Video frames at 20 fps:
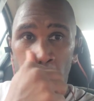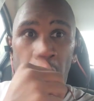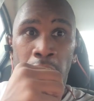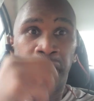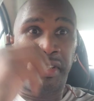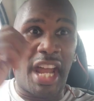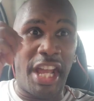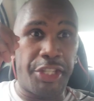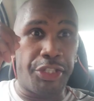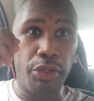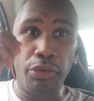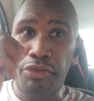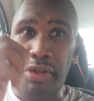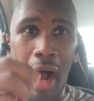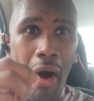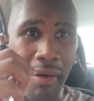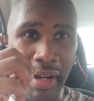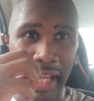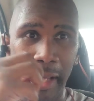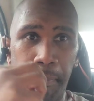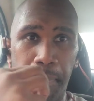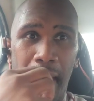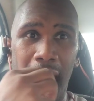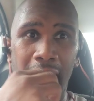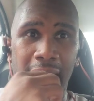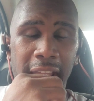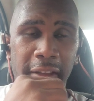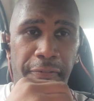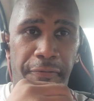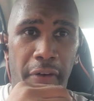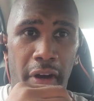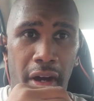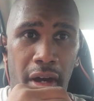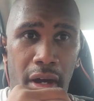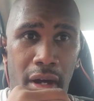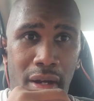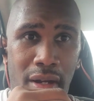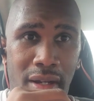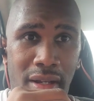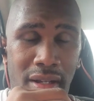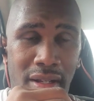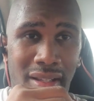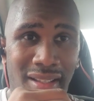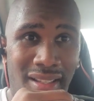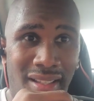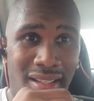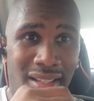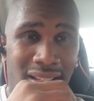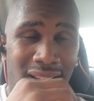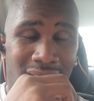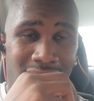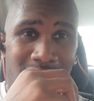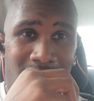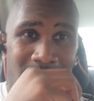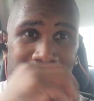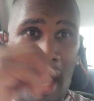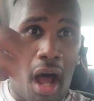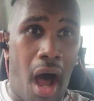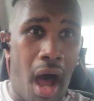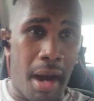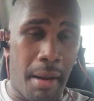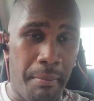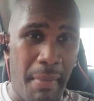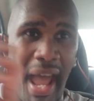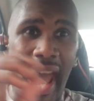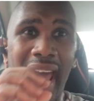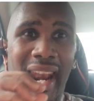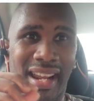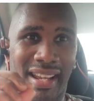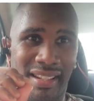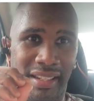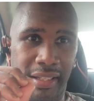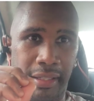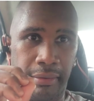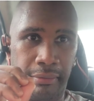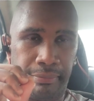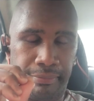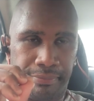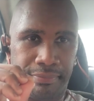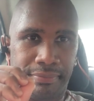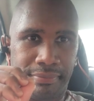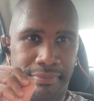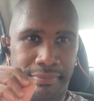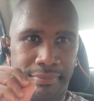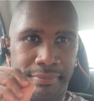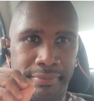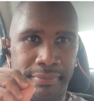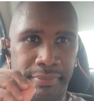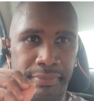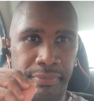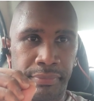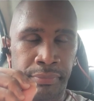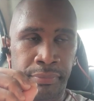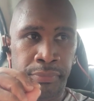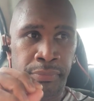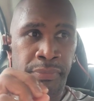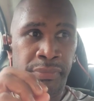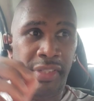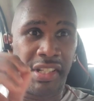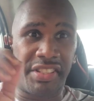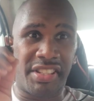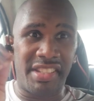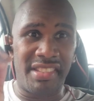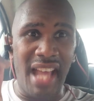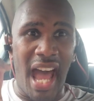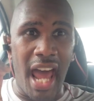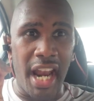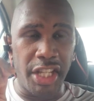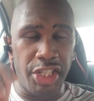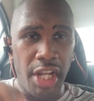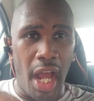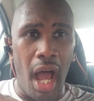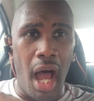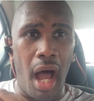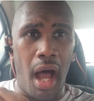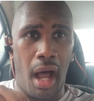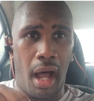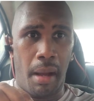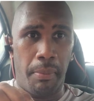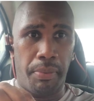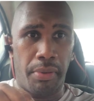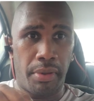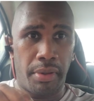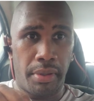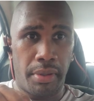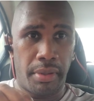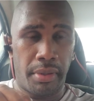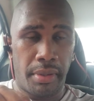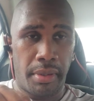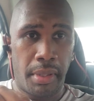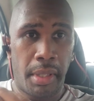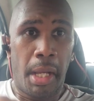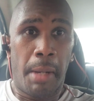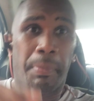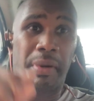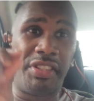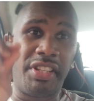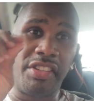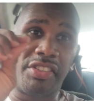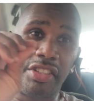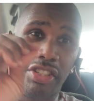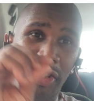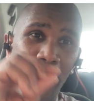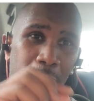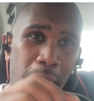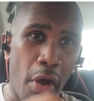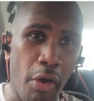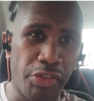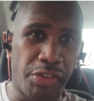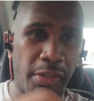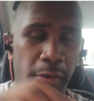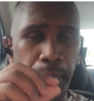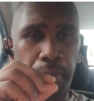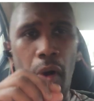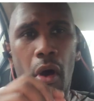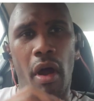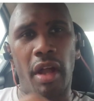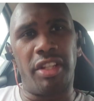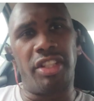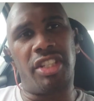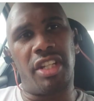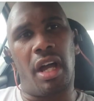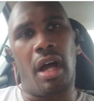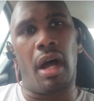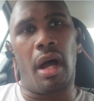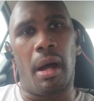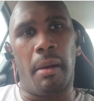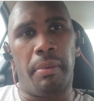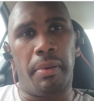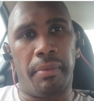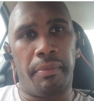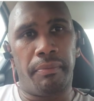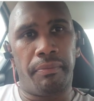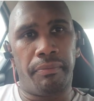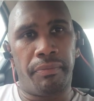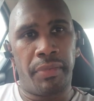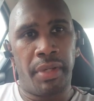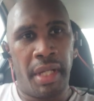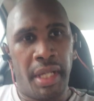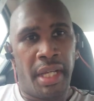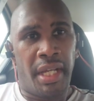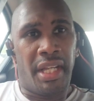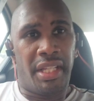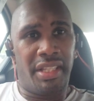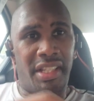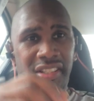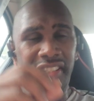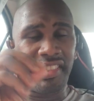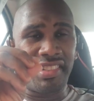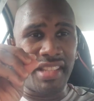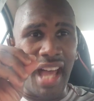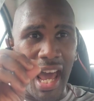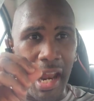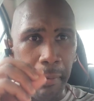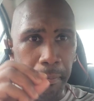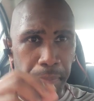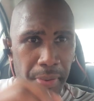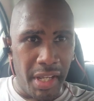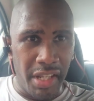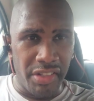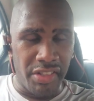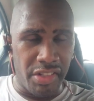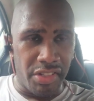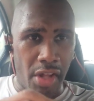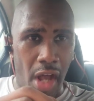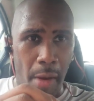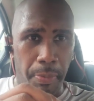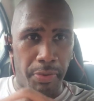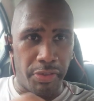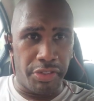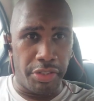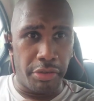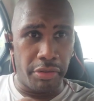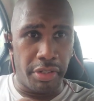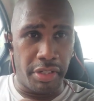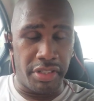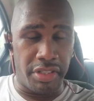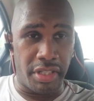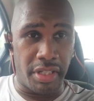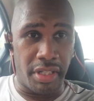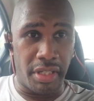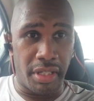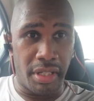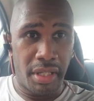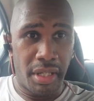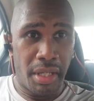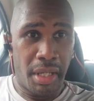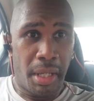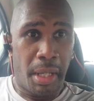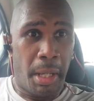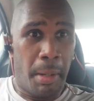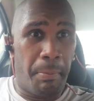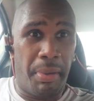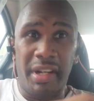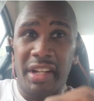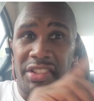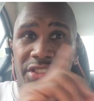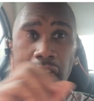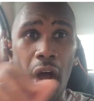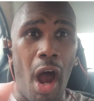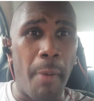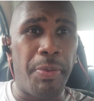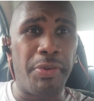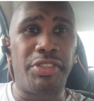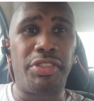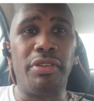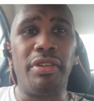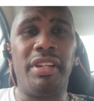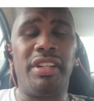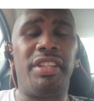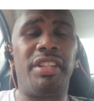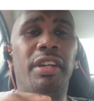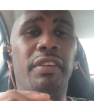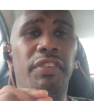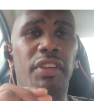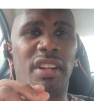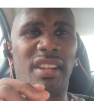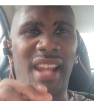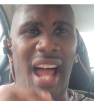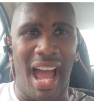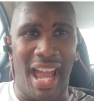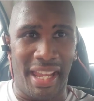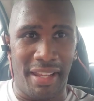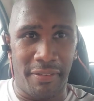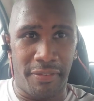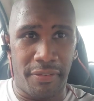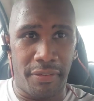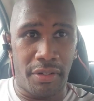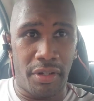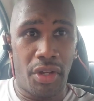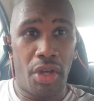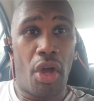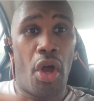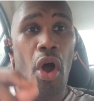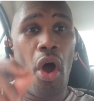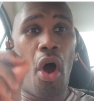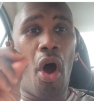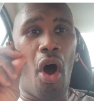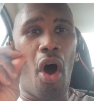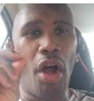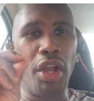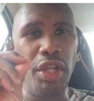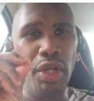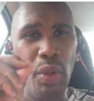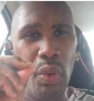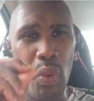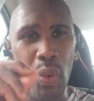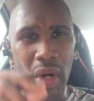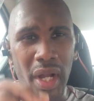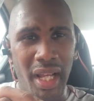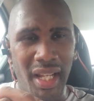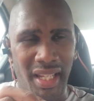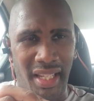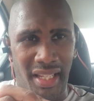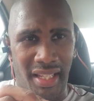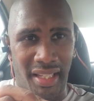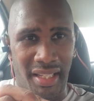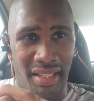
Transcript: that you don't get paid for automatically? This is not a job, but this is your most important job. This is not a business opportunity, but it's the opportunity of your life. Are you willing